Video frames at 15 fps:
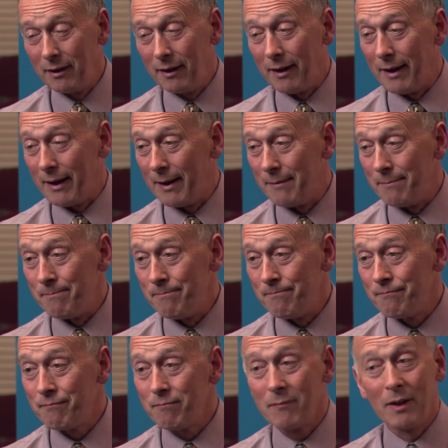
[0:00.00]

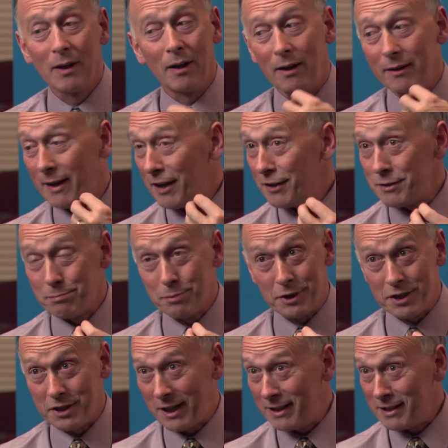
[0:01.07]
And that's
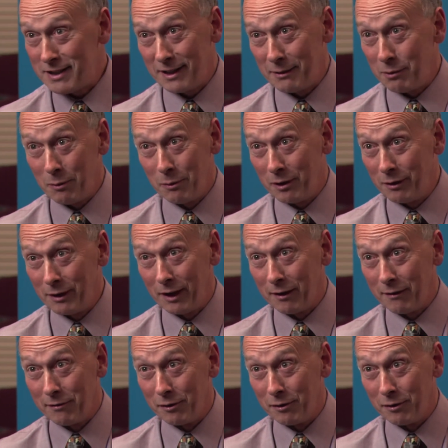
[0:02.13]
precisely what we're looking